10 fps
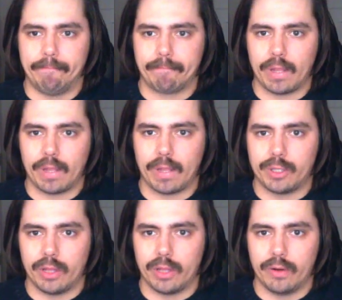There's
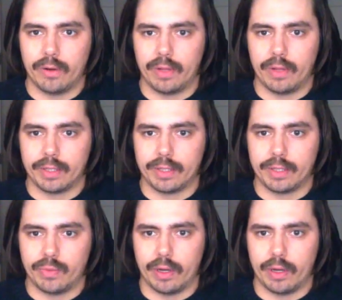other things as
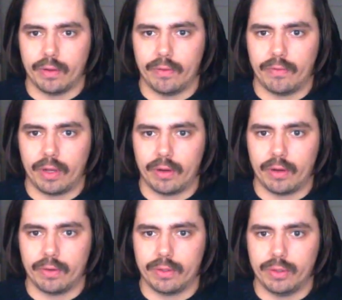well. If I go
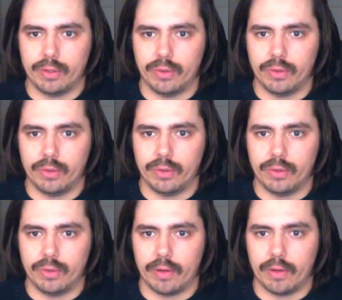to
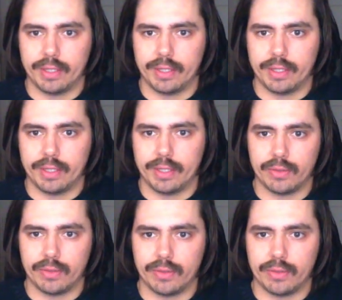face accessories,